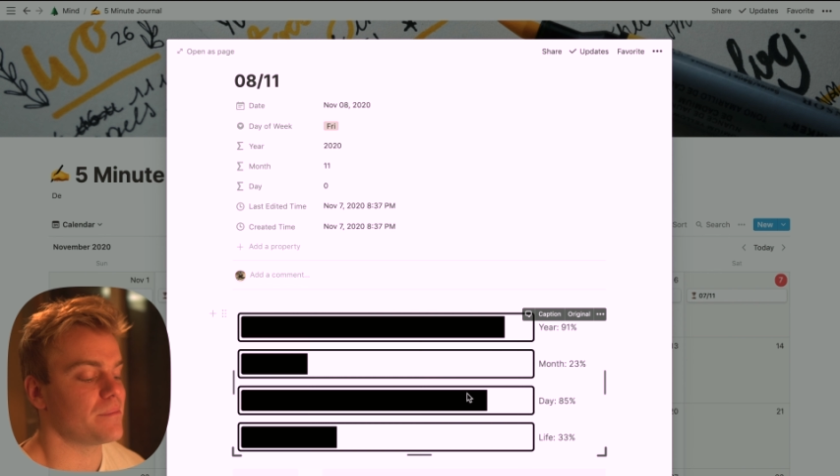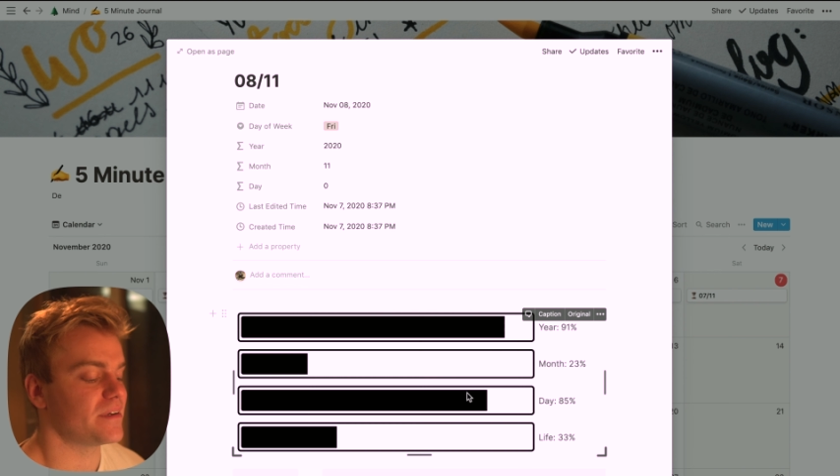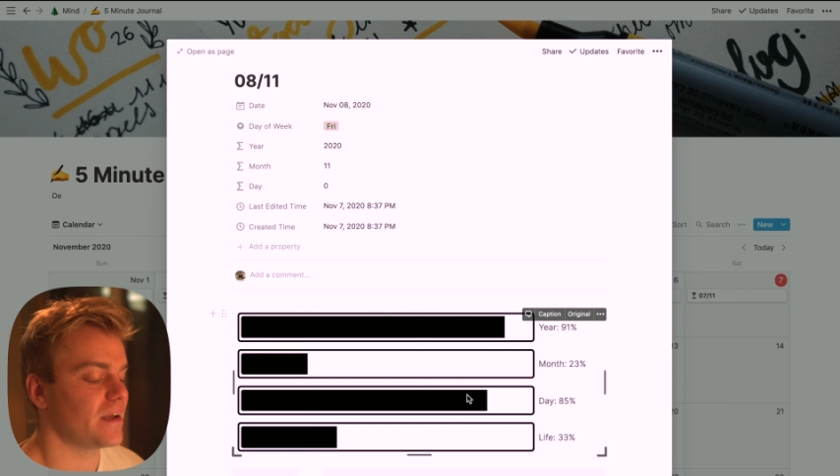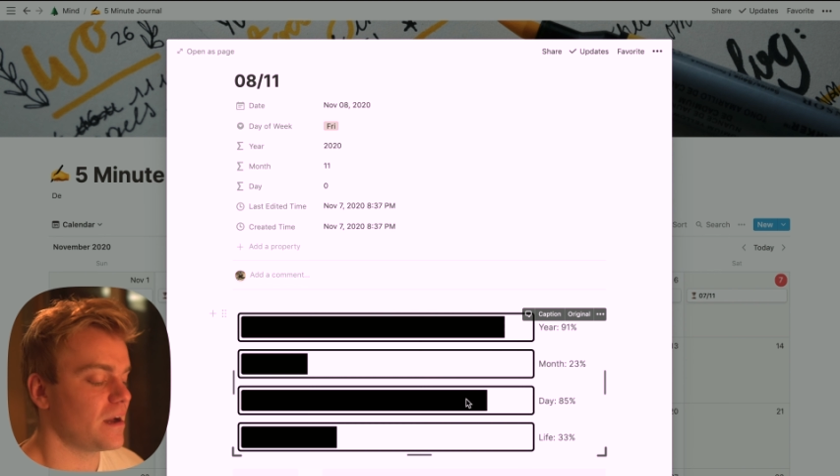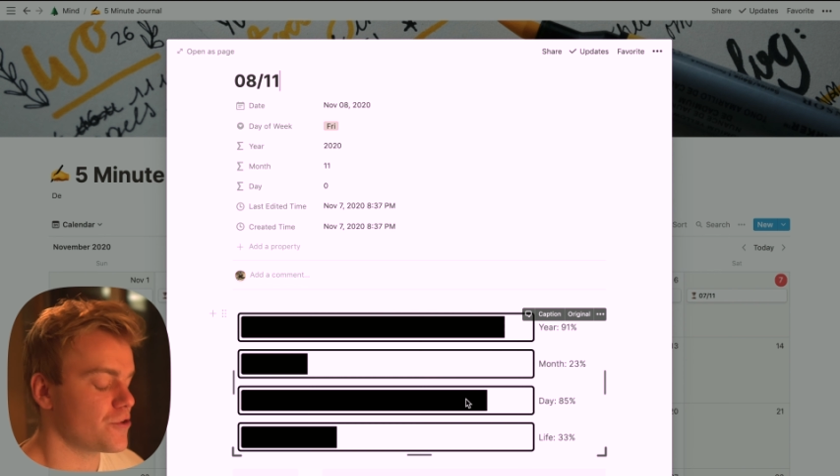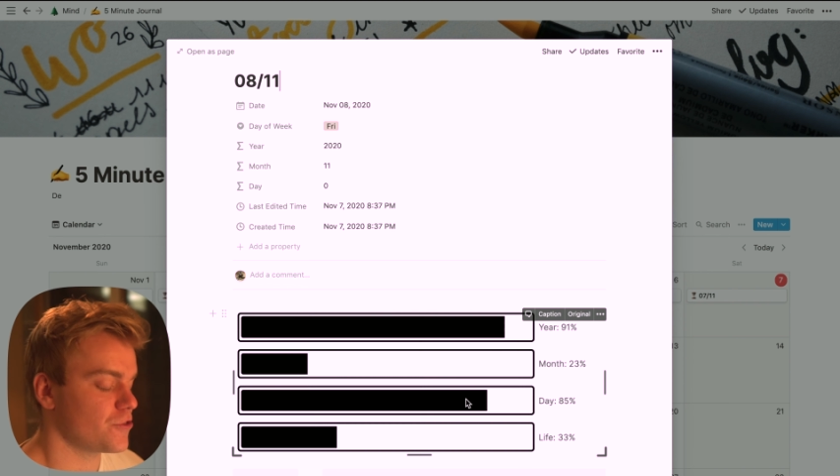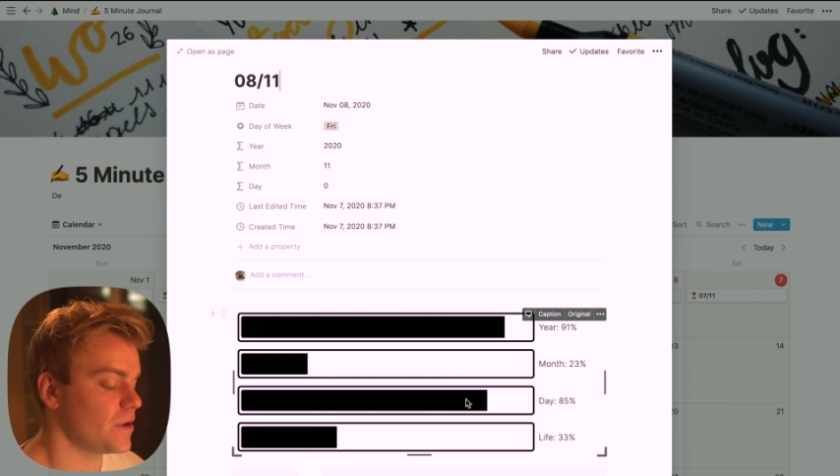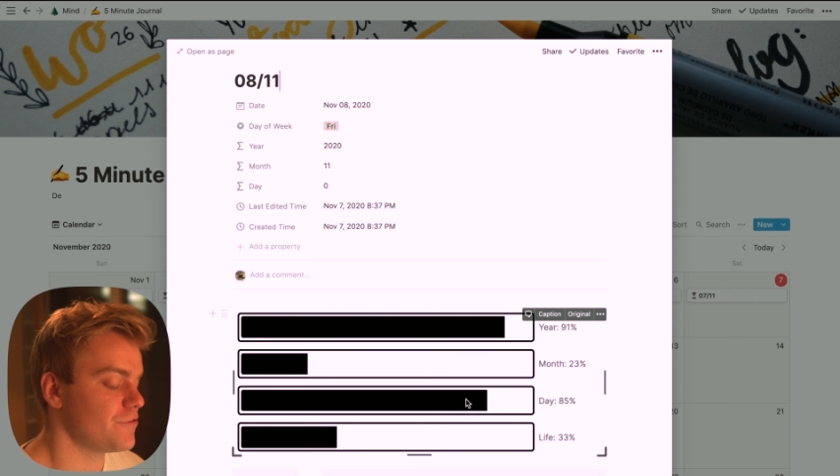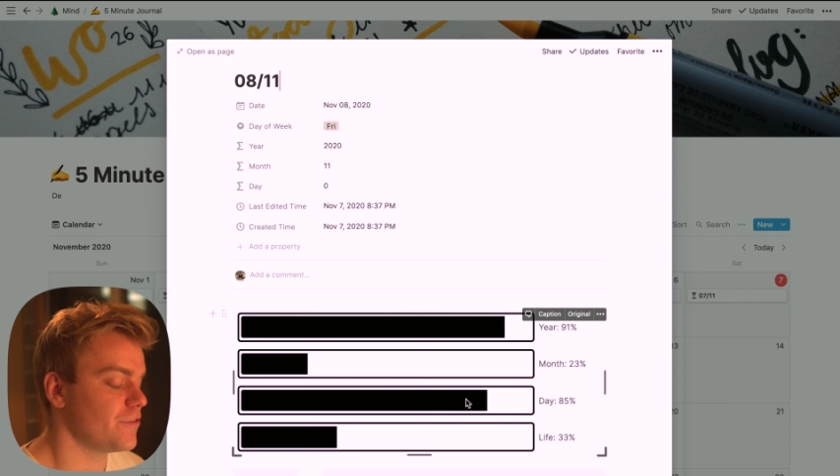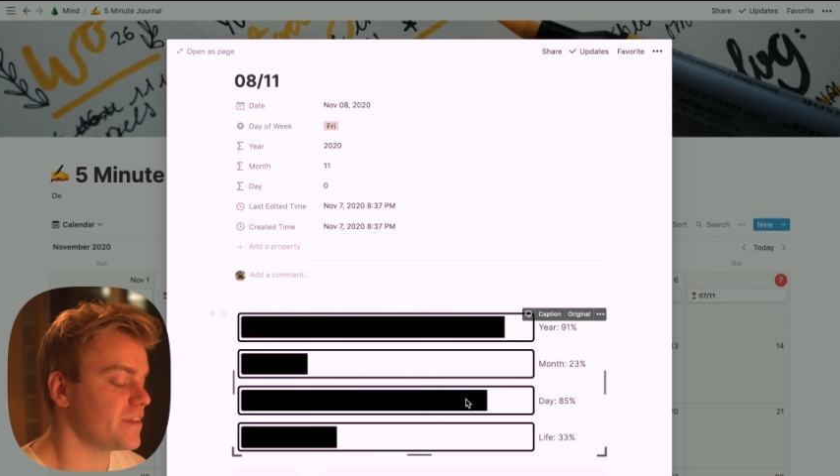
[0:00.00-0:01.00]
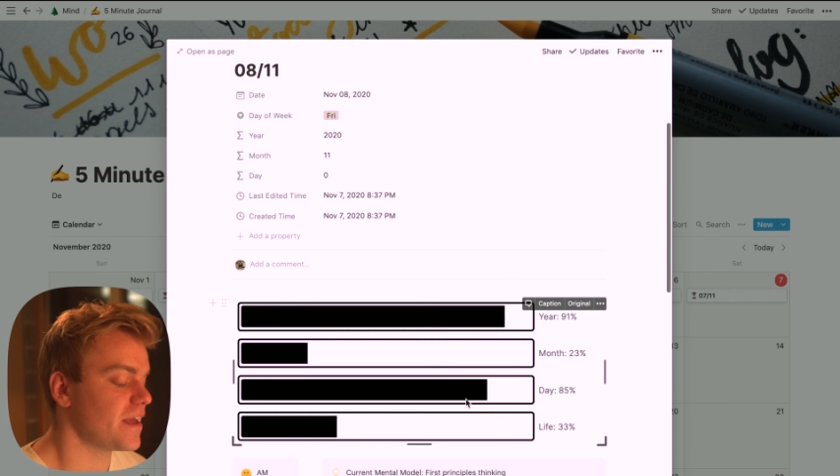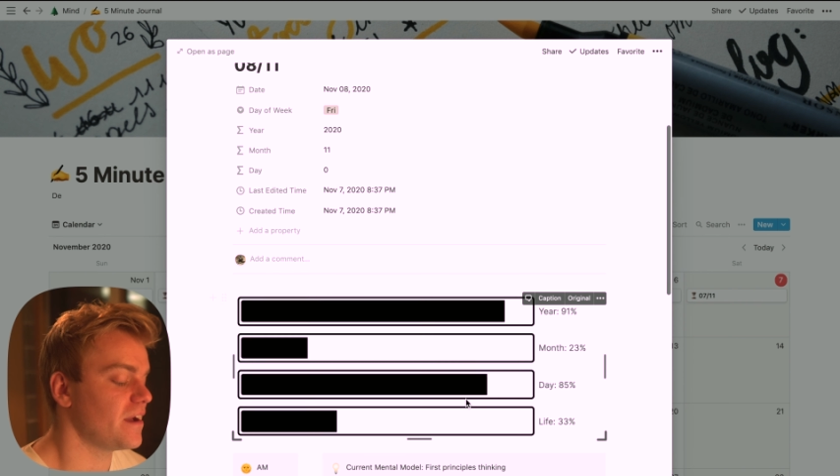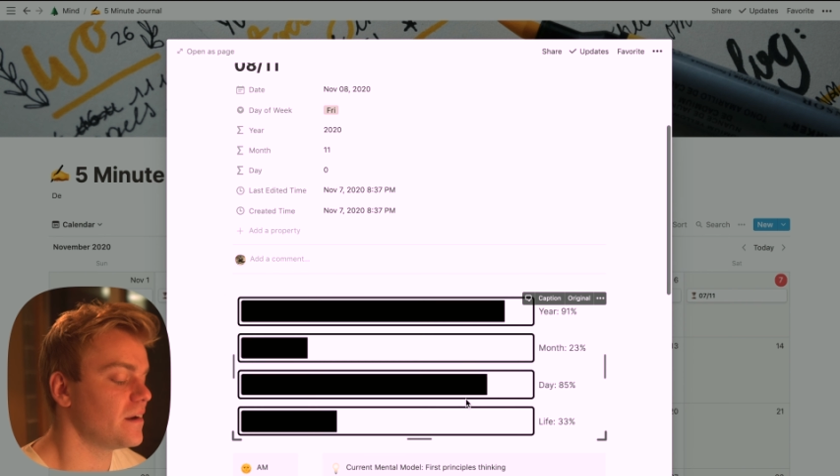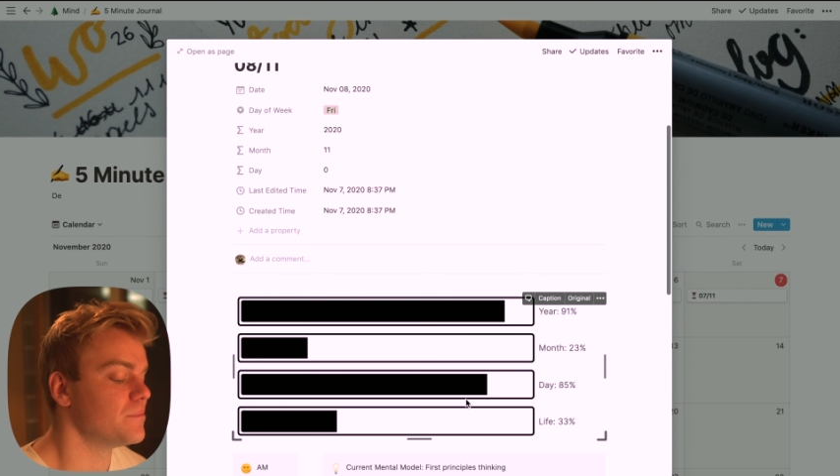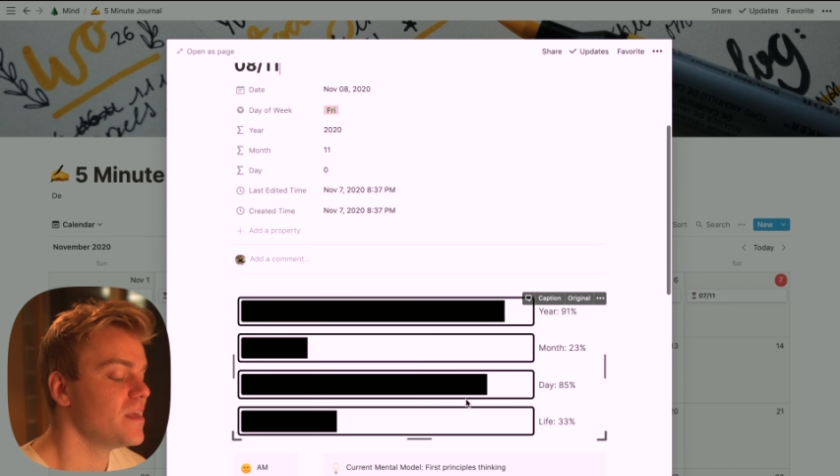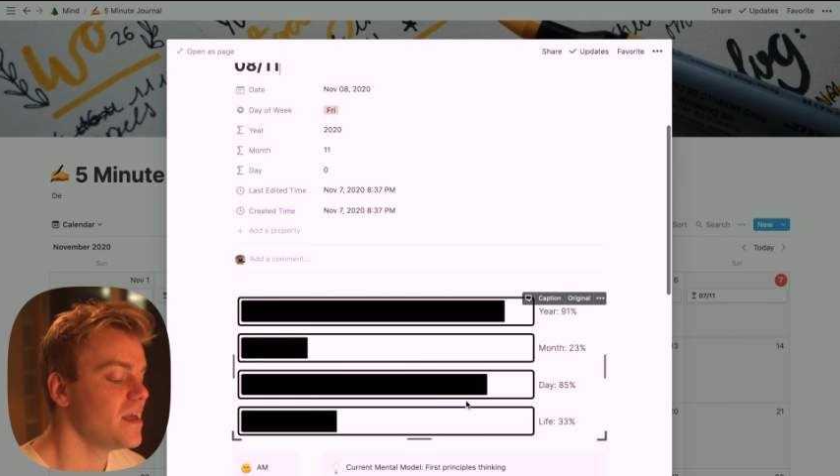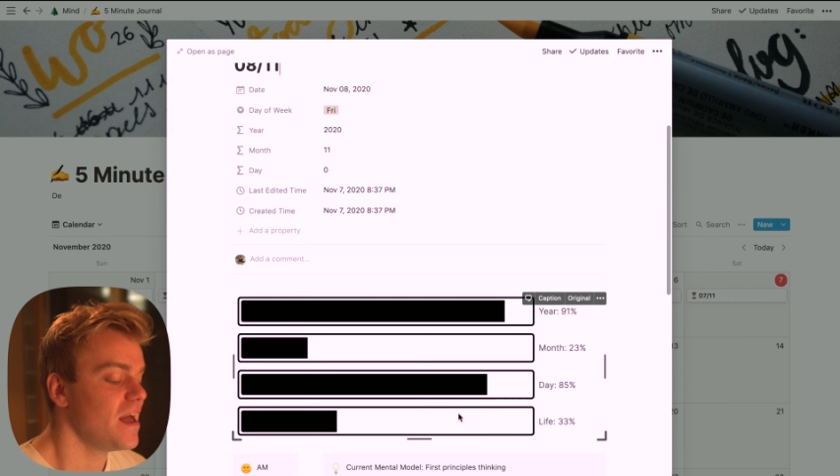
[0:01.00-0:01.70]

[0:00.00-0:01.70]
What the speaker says: am, and how much of the way through the day I am.